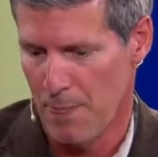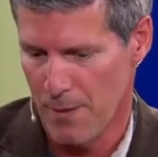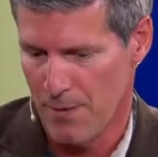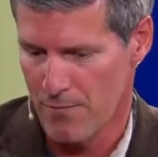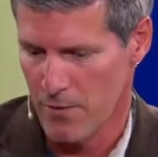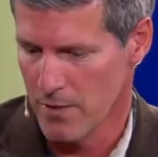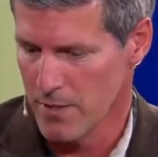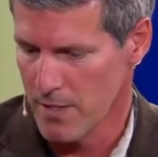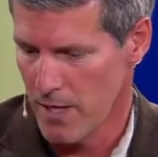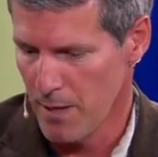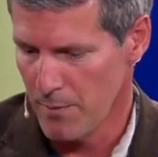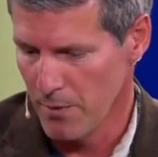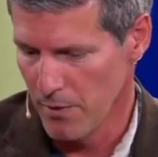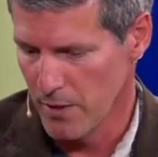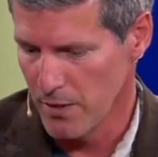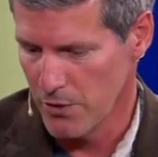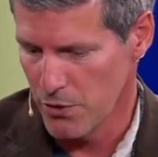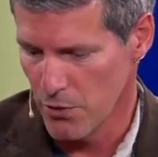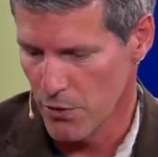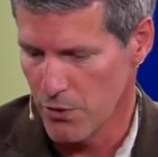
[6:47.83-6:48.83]
For example,
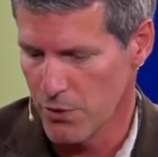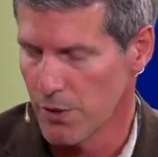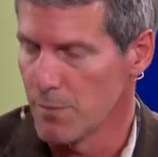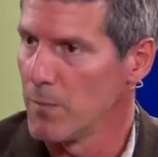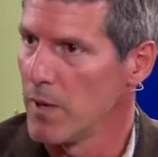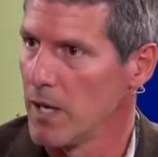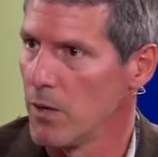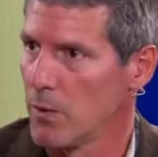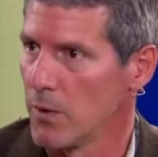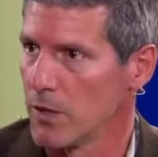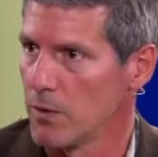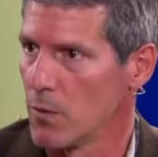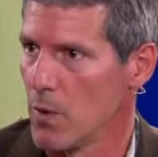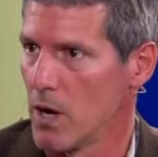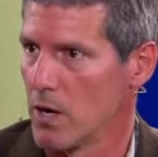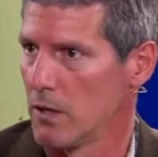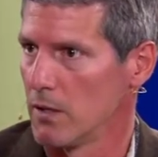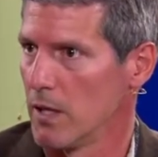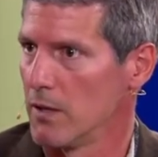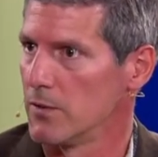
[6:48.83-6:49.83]
in Georgian Bay, when the
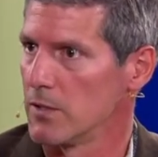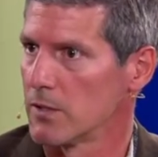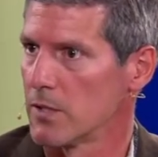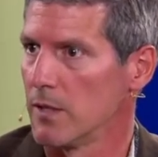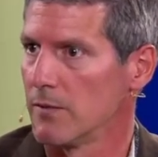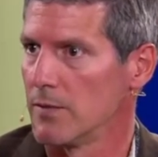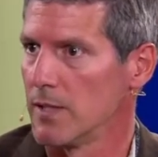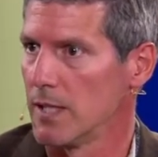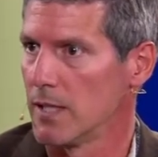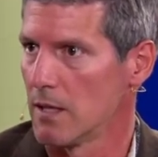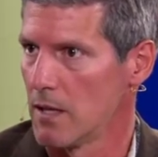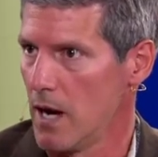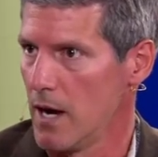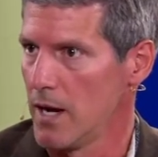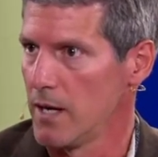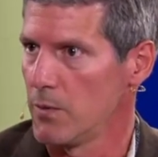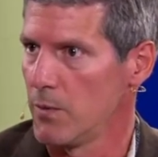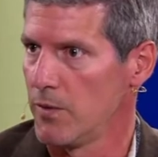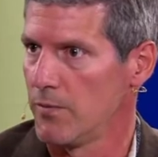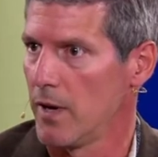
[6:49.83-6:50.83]
water levels have
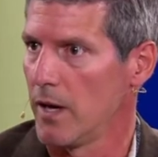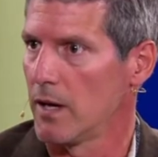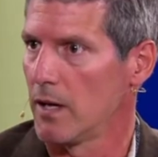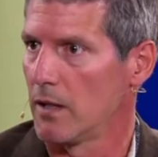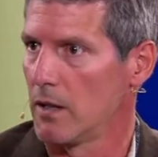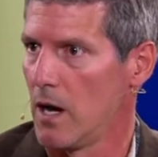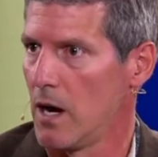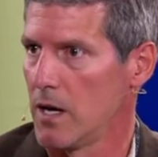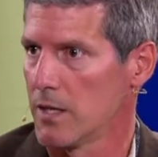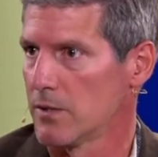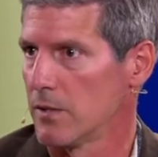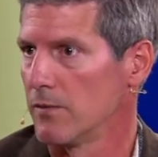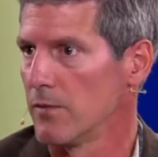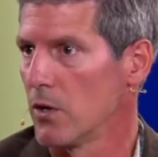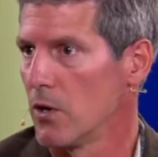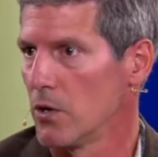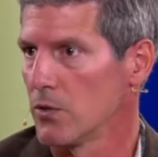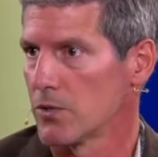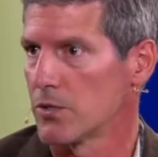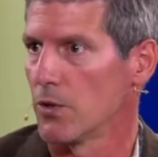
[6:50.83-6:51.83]
declined, we've had a loss of
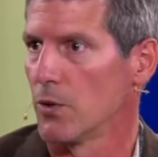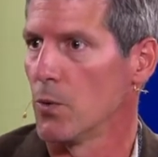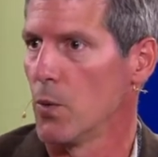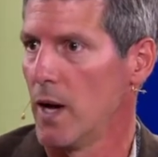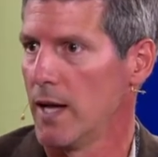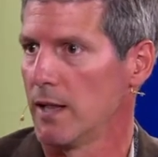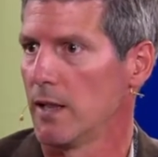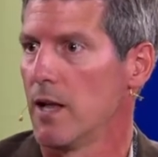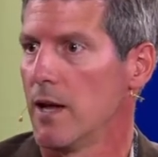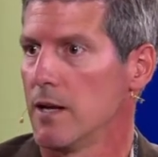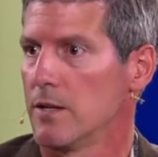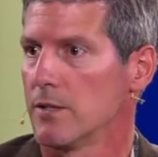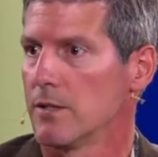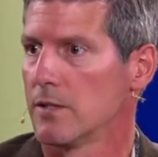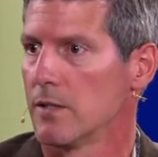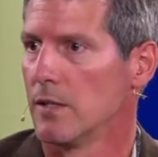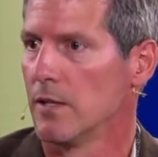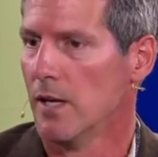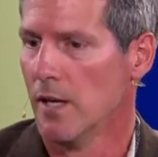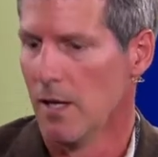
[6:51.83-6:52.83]
coastal
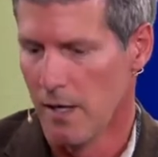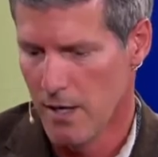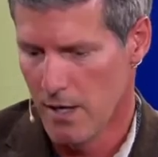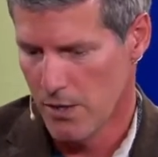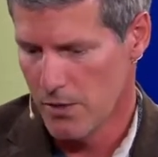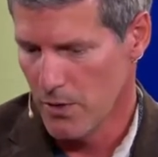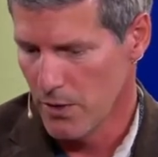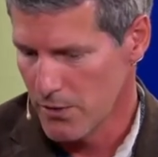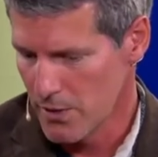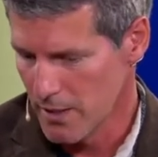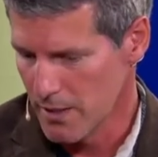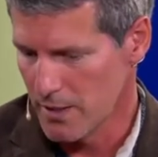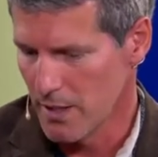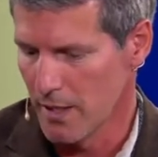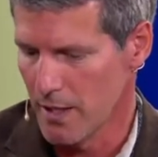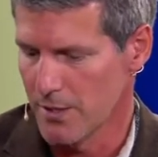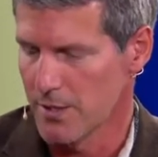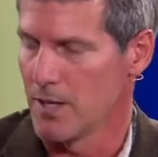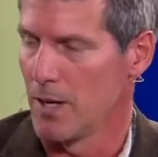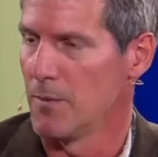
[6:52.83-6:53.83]
wetlands. So I was just
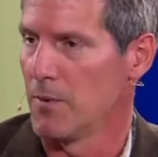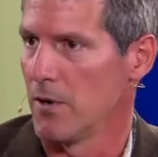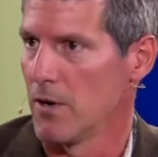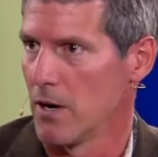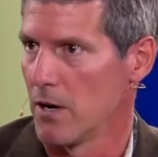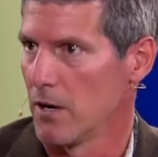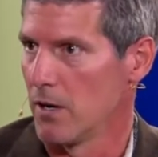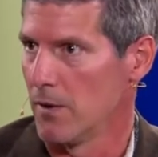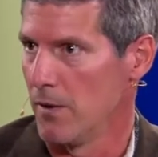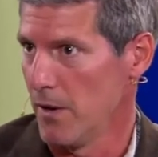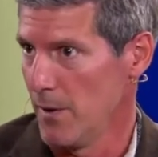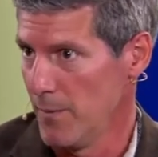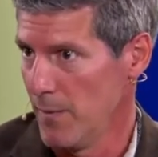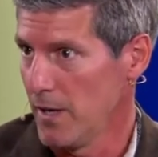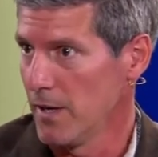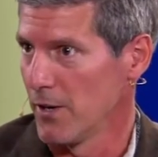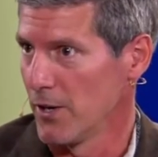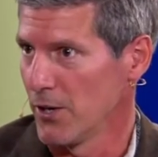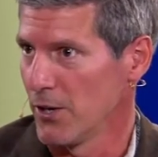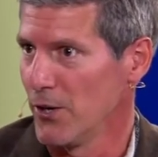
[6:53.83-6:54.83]
at a seminar a
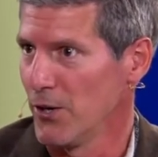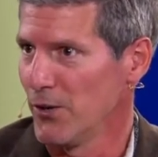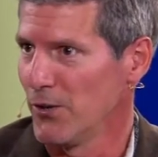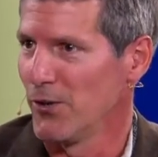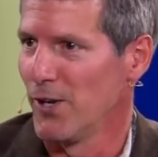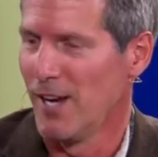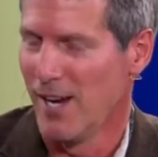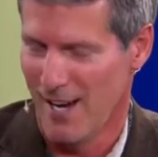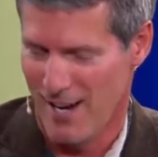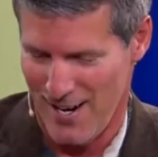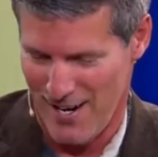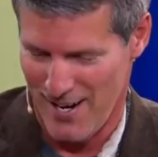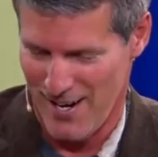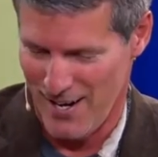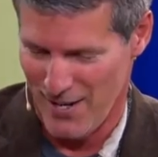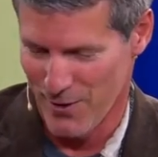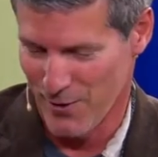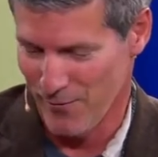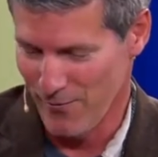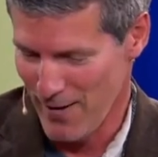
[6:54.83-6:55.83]
minute ago,
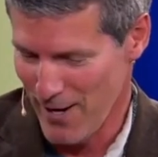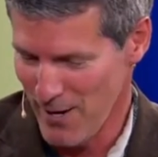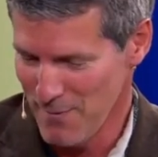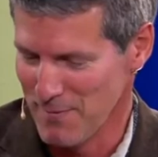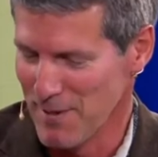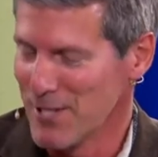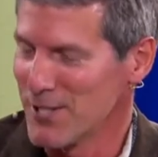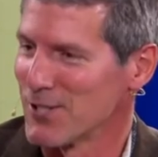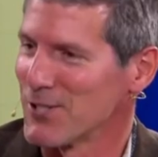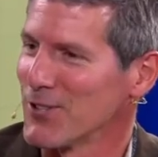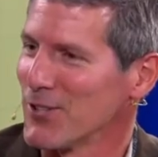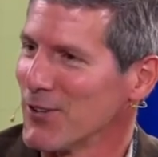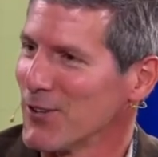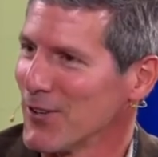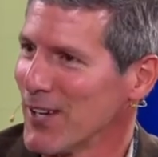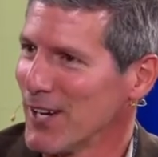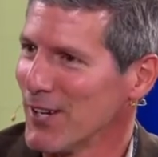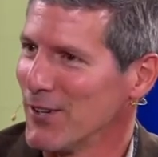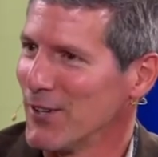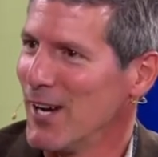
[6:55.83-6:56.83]
uh, or five minutes ago
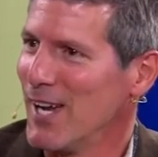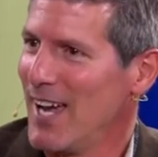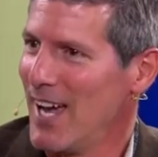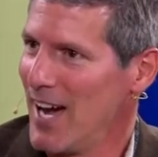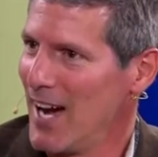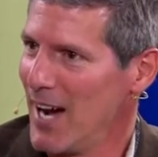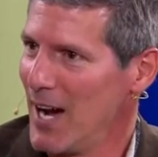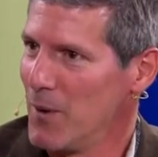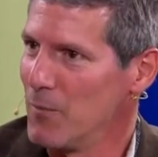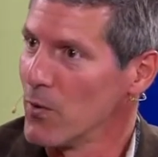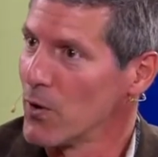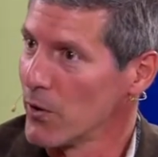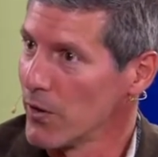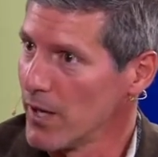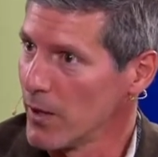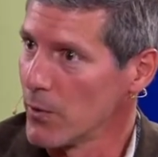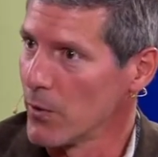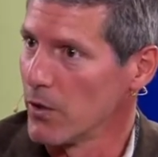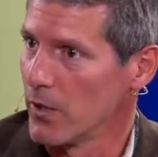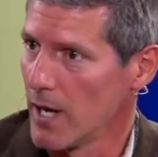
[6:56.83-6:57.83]
now, um, where
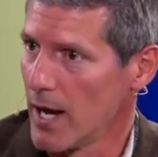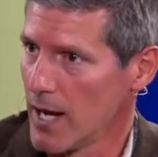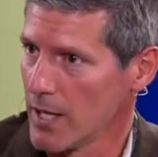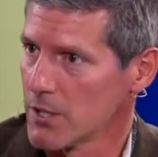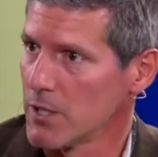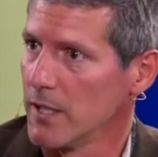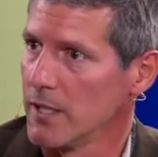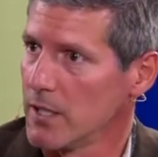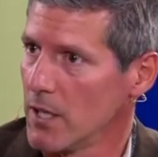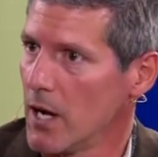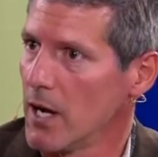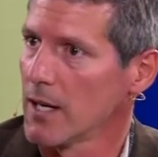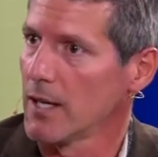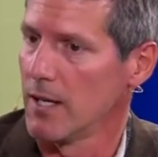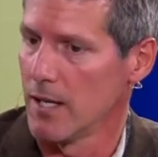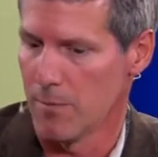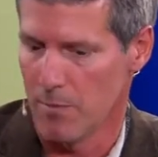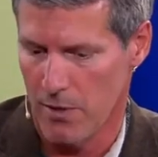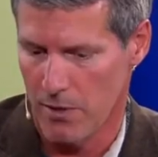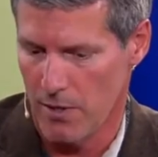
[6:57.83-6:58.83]
they were actually
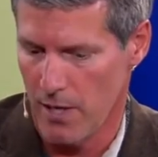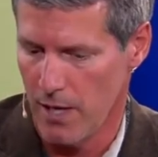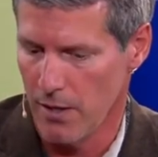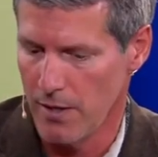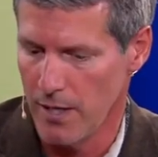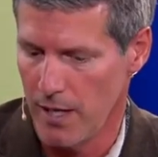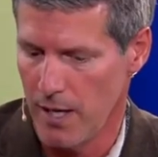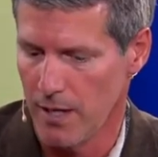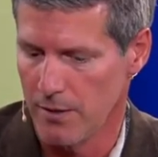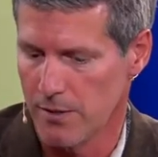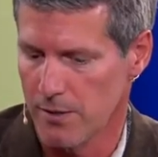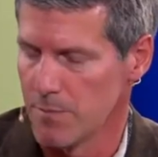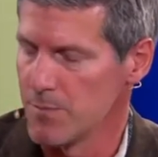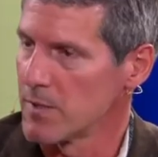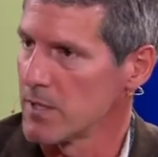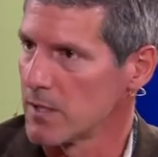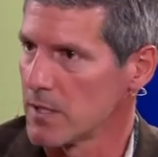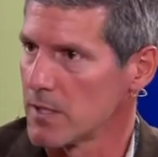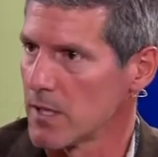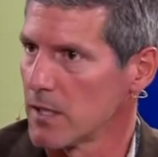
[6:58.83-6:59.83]
talking about how they had some
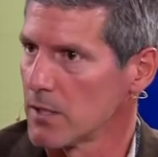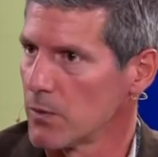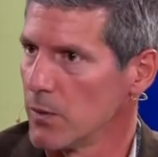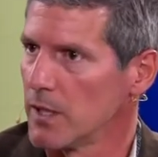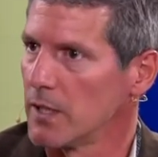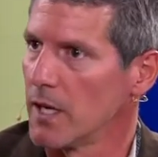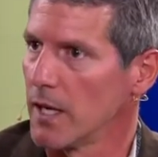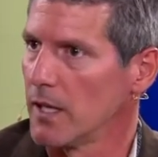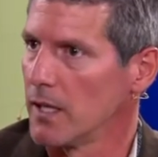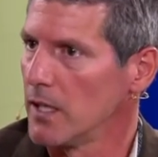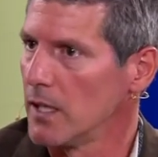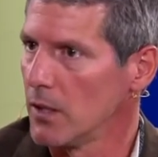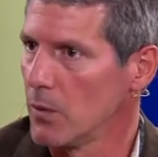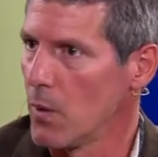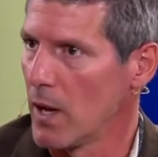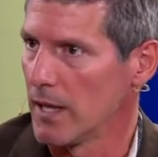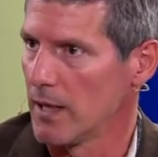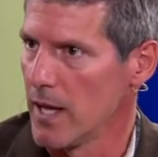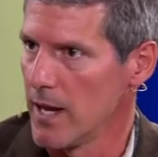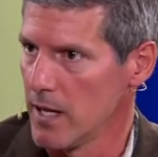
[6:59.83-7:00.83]
success with diking
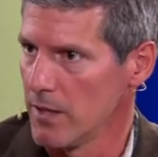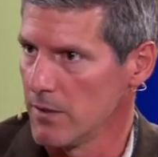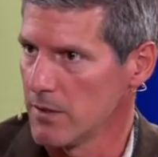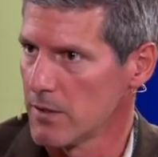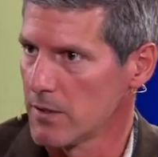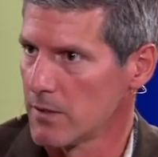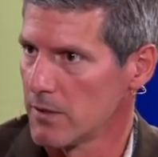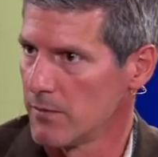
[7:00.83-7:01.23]
wetlands